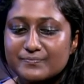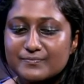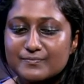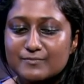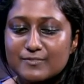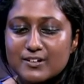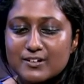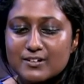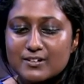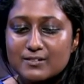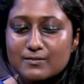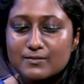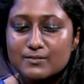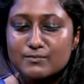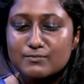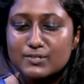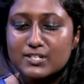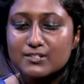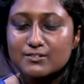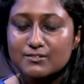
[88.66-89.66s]
where
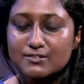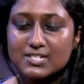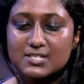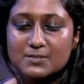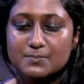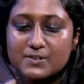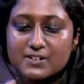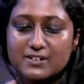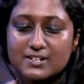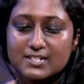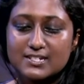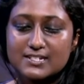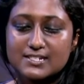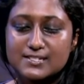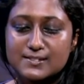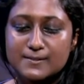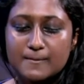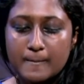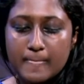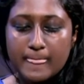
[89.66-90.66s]
when you
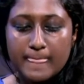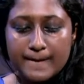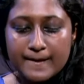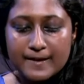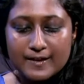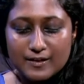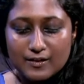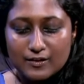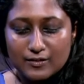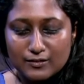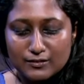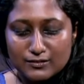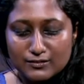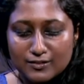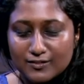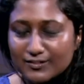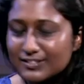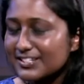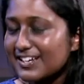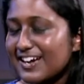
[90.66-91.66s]
experience
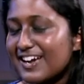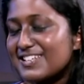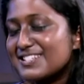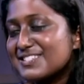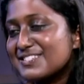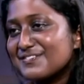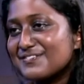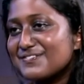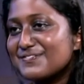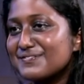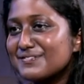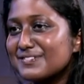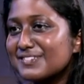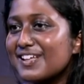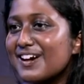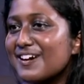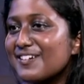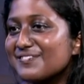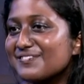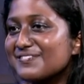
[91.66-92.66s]
all the kinds of
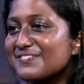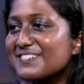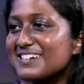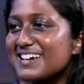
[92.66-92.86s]
love